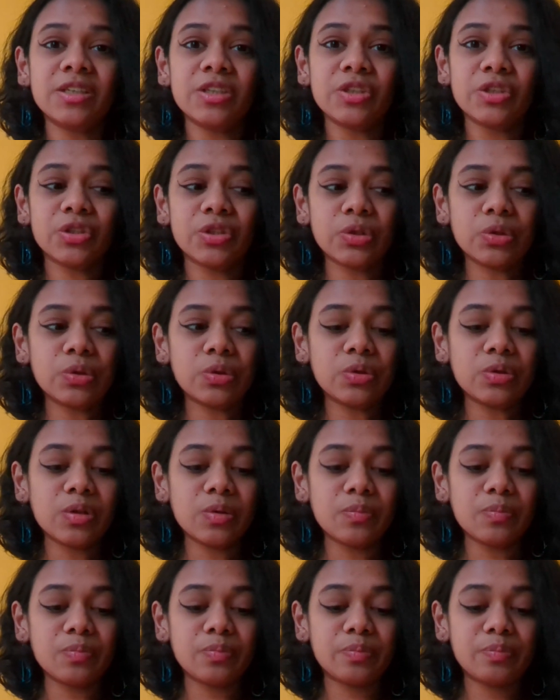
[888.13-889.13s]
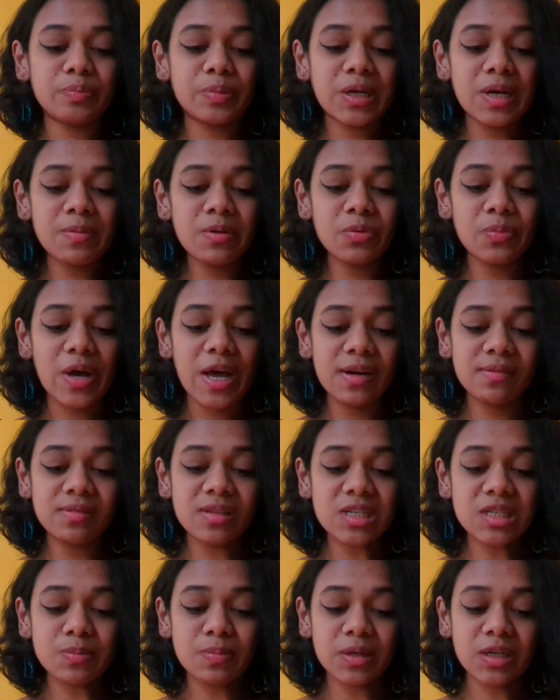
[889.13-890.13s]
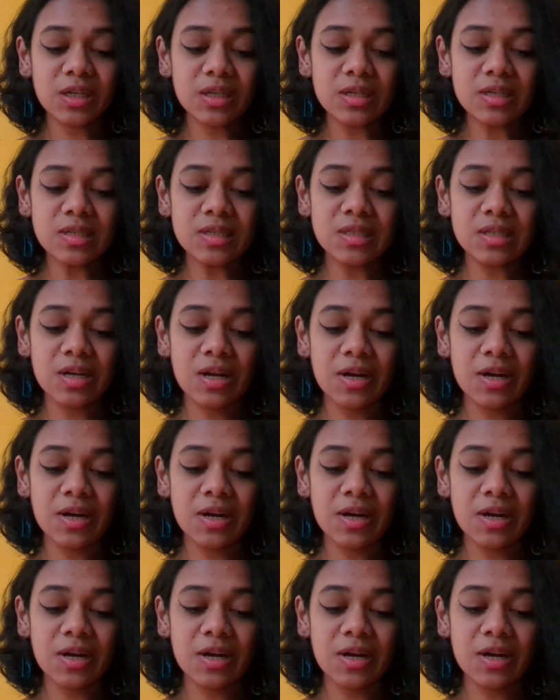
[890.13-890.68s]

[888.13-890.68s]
So become aware of this because